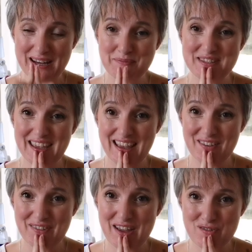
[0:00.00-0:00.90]
had a
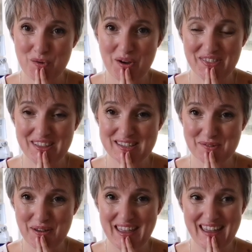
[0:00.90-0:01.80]
particular favourite one
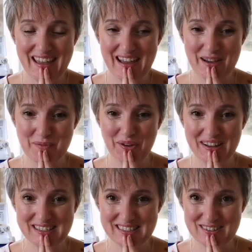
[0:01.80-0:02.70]
this week on
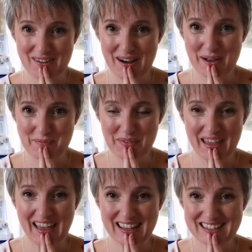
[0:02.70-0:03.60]
Instagram,
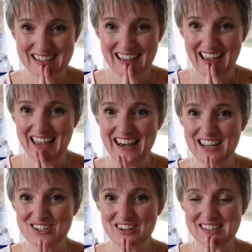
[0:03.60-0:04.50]
and it
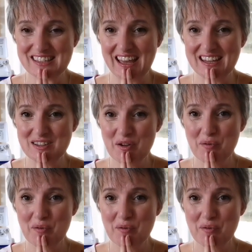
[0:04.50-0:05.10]
literally said,